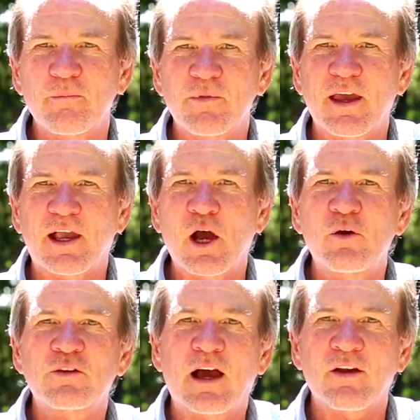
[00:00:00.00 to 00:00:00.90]
that
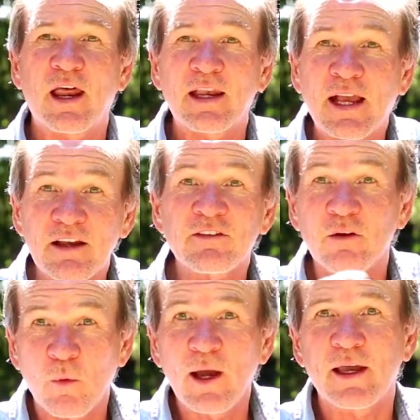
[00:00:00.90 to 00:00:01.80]
goes out and cuts
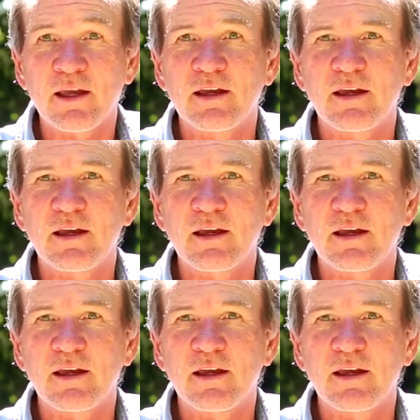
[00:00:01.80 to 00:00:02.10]
away